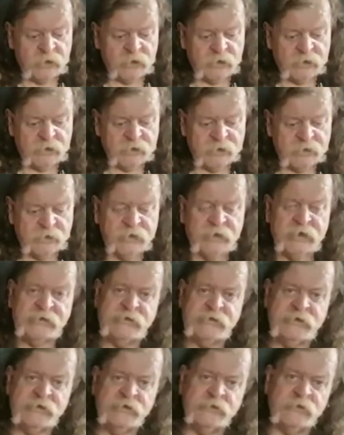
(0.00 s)
and in
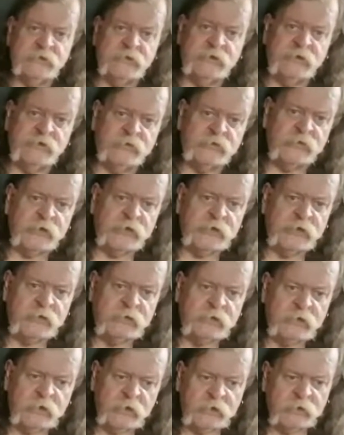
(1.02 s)
1833,
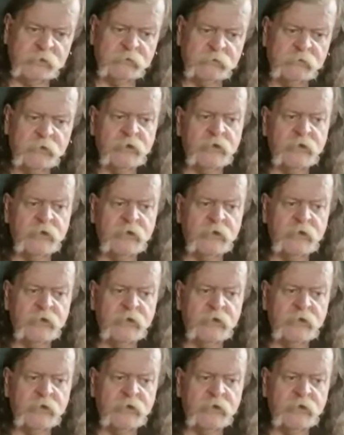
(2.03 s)
uh,